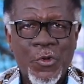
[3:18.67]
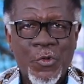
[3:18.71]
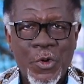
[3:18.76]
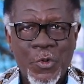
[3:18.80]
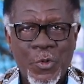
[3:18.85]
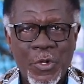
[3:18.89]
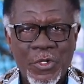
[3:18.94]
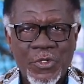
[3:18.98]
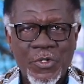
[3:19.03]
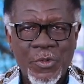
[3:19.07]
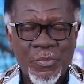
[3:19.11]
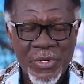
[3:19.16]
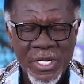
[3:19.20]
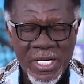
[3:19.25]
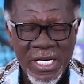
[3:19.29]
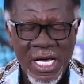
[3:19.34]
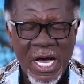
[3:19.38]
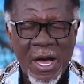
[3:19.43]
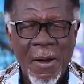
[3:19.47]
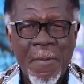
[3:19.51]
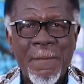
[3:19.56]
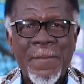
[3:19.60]
We want to
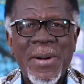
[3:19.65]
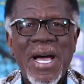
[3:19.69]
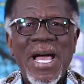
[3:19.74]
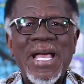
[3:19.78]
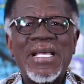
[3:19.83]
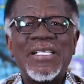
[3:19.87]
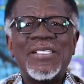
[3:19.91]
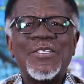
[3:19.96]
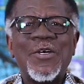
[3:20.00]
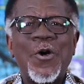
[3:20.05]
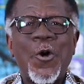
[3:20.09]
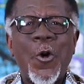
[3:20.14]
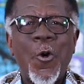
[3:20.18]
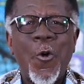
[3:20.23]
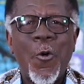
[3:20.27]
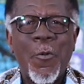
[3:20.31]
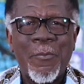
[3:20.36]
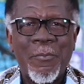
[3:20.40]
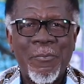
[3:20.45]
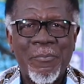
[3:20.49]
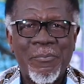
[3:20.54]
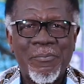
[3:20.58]
bring our minds
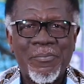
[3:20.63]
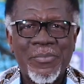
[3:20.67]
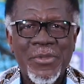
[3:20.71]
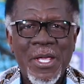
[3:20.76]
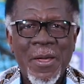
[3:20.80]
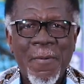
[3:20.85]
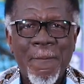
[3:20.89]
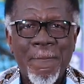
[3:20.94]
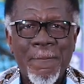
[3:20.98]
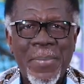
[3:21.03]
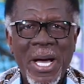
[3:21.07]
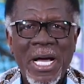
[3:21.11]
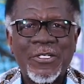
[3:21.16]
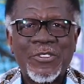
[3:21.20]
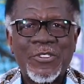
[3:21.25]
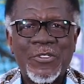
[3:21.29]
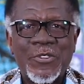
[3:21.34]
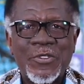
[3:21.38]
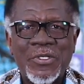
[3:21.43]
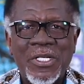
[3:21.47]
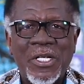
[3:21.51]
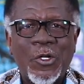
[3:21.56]
home
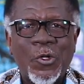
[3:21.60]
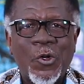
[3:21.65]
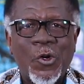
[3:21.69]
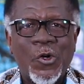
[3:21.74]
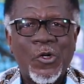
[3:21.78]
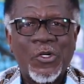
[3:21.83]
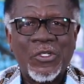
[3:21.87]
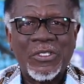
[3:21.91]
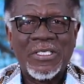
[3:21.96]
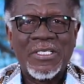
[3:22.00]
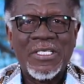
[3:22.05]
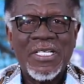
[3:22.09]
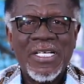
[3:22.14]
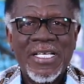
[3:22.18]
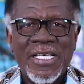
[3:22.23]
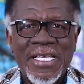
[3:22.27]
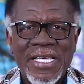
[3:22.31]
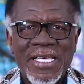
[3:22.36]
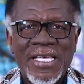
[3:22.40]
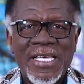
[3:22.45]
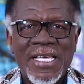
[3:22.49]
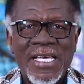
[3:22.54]
back to the Lord.
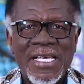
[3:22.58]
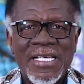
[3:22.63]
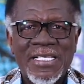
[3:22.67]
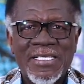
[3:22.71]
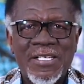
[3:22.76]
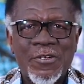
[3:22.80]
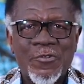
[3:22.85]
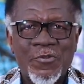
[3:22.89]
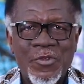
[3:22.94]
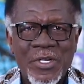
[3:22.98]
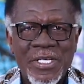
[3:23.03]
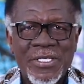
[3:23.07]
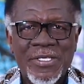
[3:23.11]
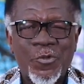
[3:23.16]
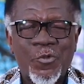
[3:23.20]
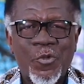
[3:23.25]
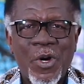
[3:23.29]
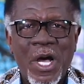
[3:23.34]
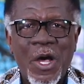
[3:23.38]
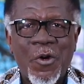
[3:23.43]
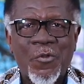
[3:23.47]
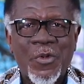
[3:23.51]
He is the
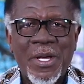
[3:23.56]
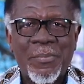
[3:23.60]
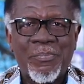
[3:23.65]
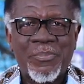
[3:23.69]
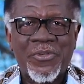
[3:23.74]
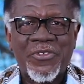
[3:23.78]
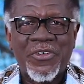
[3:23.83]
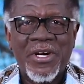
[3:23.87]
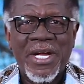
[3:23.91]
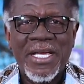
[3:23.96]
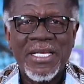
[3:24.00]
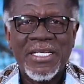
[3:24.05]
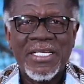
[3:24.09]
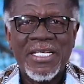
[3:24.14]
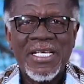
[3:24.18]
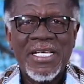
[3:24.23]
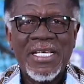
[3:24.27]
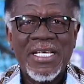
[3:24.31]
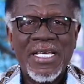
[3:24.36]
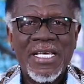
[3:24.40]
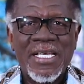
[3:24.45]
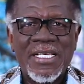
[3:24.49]
reason why we are
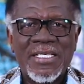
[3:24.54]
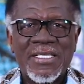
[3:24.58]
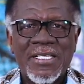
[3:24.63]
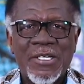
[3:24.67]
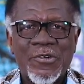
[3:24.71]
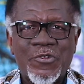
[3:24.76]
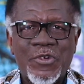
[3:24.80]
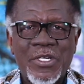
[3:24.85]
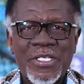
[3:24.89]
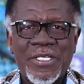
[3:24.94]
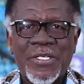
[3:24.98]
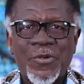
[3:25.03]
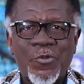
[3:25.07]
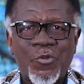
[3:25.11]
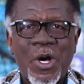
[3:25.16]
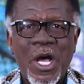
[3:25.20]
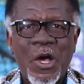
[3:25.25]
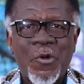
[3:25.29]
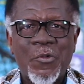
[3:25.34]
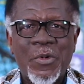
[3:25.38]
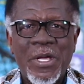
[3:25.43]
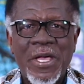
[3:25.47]
praying. He is the reason
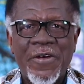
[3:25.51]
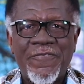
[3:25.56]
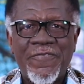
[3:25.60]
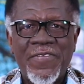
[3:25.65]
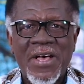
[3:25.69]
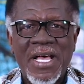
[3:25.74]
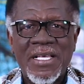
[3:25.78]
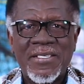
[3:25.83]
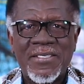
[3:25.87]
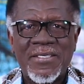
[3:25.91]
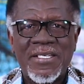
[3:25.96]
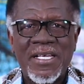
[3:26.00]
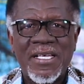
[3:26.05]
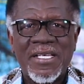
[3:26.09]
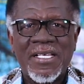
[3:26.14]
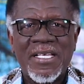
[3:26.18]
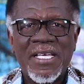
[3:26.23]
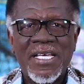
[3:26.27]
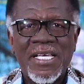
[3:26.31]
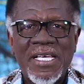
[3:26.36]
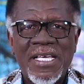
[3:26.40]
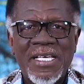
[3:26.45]
why we are
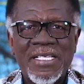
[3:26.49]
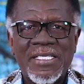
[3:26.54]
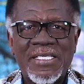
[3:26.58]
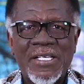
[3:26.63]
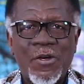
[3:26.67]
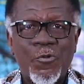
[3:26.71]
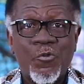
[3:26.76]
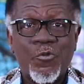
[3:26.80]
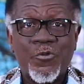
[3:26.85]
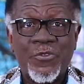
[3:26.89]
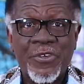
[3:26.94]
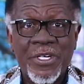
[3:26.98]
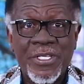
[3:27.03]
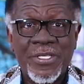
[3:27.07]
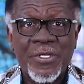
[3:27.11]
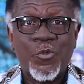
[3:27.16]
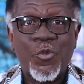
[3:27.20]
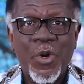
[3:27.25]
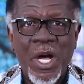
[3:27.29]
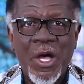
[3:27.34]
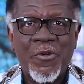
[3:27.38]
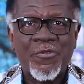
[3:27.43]
fasting. He is the
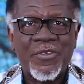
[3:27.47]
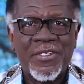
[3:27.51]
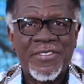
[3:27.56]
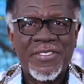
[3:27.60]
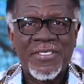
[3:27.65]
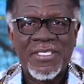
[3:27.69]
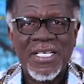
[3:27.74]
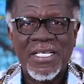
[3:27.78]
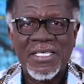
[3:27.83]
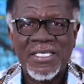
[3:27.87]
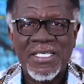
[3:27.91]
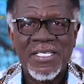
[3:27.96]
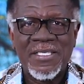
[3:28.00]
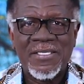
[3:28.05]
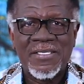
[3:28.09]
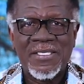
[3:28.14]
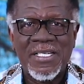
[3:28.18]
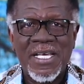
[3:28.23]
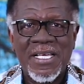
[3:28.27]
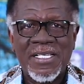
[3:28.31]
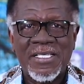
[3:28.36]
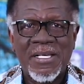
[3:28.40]
reason why we set
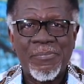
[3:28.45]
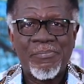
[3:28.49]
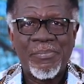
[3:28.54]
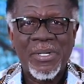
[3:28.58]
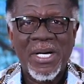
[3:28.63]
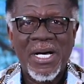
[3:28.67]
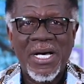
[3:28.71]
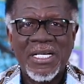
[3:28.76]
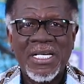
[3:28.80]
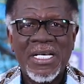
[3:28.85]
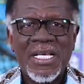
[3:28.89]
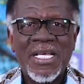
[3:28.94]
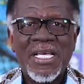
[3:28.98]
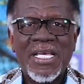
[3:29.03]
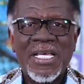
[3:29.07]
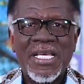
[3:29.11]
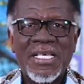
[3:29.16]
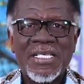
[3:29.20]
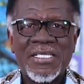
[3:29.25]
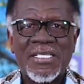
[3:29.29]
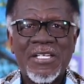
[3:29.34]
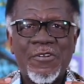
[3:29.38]
these days apart.
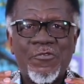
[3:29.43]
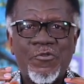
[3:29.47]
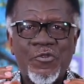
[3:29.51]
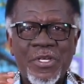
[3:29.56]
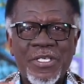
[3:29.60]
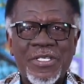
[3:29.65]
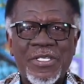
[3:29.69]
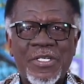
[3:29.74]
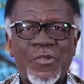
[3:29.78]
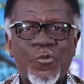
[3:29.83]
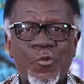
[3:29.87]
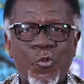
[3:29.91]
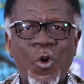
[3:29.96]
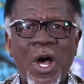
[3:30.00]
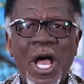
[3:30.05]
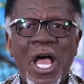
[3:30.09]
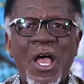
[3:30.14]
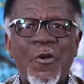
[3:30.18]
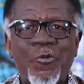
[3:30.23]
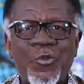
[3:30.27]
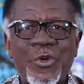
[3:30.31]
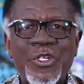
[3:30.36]
He is the reason
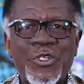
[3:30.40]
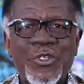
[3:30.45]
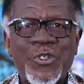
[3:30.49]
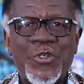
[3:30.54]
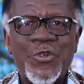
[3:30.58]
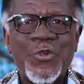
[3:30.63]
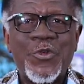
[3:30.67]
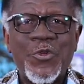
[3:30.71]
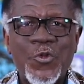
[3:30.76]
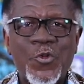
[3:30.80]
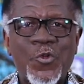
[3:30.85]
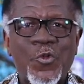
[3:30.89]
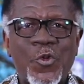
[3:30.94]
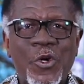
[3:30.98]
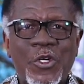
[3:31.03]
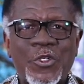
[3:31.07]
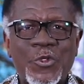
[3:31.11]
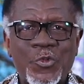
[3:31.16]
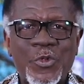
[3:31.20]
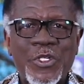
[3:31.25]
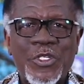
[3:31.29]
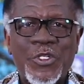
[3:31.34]
why we do
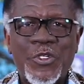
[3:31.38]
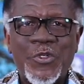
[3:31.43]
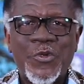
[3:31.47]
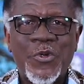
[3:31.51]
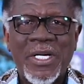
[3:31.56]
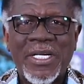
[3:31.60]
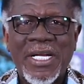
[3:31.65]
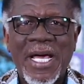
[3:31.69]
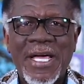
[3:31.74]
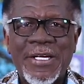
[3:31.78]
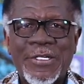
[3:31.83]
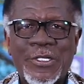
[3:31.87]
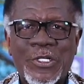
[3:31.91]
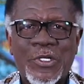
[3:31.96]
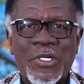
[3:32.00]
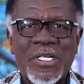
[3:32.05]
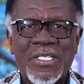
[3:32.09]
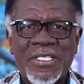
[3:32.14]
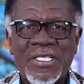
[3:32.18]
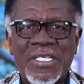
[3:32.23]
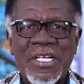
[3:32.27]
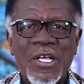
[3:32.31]
what we do. And I
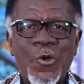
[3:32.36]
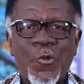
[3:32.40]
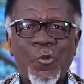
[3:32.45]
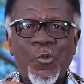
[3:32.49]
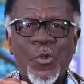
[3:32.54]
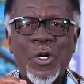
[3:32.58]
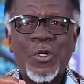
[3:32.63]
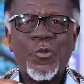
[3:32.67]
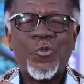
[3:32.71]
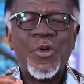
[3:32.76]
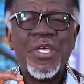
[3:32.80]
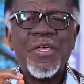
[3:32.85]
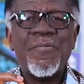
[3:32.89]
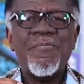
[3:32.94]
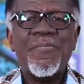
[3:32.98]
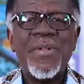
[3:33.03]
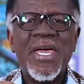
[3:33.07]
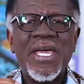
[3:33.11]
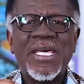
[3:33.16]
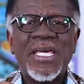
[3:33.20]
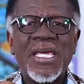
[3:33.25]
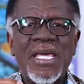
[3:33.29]
trust when we
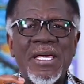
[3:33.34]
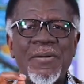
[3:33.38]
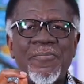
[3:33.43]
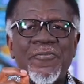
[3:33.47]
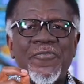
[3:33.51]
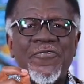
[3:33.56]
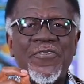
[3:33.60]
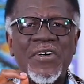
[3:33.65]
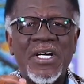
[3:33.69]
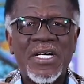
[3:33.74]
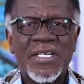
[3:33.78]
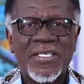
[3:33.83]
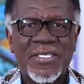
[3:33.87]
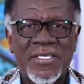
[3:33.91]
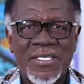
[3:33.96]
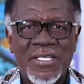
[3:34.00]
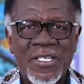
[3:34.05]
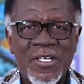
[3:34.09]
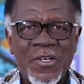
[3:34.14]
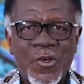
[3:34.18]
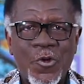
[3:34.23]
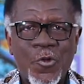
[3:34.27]
make Him
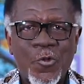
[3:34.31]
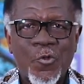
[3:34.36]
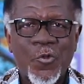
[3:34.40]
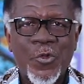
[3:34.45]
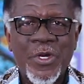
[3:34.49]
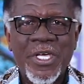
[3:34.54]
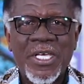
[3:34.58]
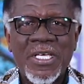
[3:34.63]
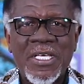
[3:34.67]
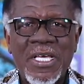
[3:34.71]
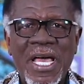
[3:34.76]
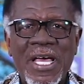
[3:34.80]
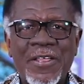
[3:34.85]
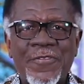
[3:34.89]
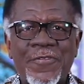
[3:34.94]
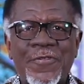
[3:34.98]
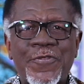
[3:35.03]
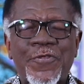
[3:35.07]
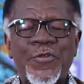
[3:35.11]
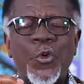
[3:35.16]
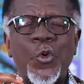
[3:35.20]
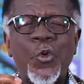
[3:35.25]
first, we
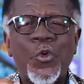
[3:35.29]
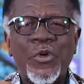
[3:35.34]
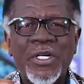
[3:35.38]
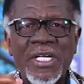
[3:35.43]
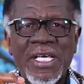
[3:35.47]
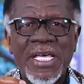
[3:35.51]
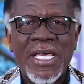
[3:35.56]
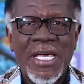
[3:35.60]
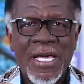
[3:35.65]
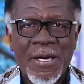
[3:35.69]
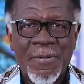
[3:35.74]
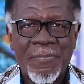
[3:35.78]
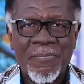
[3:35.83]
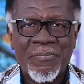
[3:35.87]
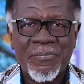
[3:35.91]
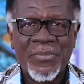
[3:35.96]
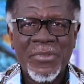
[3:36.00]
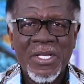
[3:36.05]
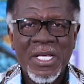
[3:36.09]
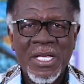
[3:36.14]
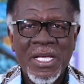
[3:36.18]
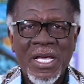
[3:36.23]
enthrone
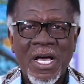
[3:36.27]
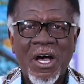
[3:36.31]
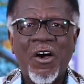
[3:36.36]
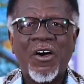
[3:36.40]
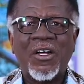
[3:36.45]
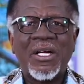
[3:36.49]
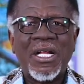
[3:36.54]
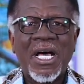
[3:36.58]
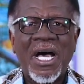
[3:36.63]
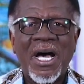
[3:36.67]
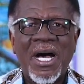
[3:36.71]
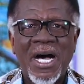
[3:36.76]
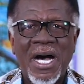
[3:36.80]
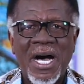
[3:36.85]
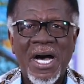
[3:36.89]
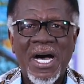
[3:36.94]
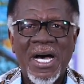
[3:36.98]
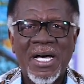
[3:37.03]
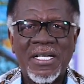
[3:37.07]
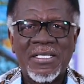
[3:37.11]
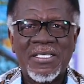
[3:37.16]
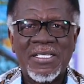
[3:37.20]
Him on our
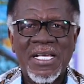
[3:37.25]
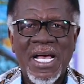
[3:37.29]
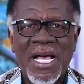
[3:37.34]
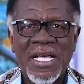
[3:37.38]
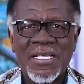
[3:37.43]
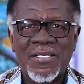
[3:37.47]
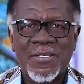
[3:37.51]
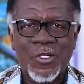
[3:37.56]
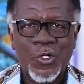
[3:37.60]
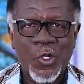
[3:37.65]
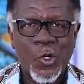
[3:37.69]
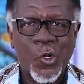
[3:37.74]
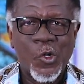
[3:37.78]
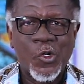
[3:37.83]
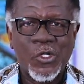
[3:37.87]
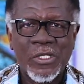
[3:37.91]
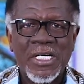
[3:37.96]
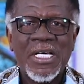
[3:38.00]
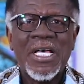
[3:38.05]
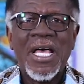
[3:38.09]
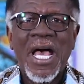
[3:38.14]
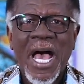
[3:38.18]
hearts as
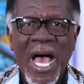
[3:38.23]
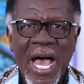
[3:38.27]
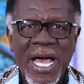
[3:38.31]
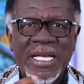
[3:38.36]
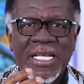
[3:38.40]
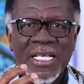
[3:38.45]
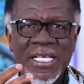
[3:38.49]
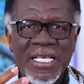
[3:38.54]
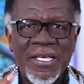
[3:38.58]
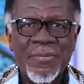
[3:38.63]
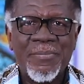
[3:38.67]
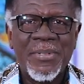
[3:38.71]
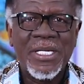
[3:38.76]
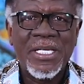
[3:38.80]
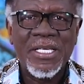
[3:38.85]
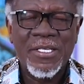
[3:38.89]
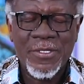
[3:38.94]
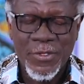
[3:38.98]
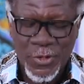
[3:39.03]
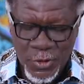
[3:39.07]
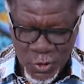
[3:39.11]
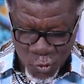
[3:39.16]
Lord, and He
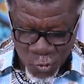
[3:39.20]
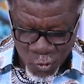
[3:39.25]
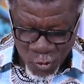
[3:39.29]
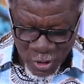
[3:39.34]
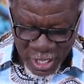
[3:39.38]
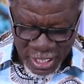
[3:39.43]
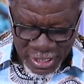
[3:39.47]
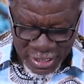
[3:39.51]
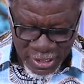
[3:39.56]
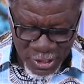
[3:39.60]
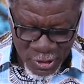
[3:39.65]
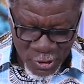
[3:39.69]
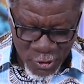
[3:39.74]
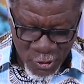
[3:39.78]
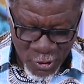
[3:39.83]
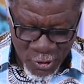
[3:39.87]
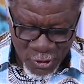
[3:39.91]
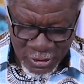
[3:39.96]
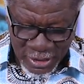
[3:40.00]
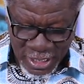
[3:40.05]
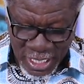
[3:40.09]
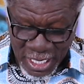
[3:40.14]
begins to work
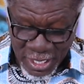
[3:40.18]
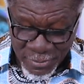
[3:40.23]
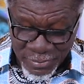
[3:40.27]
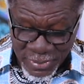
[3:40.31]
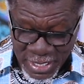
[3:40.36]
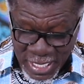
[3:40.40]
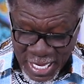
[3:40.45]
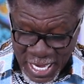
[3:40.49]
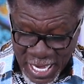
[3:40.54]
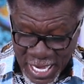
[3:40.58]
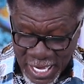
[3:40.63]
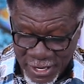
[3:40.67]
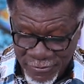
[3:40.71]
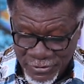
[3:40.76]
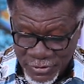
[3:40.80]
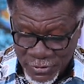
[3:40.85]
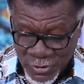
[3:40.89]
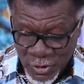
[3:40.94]
on our behalf.